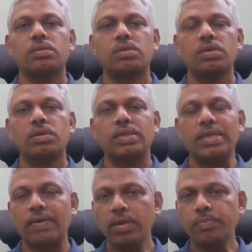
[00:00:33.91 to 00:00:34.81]
the
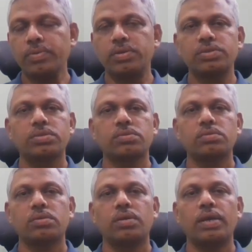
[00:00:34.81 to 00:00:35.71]
developers
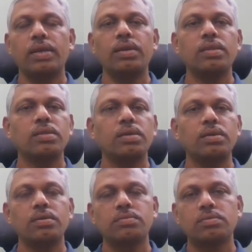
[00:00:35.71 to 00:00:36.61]
and
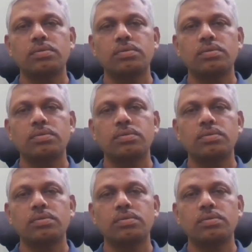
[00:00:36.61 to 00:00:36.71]
the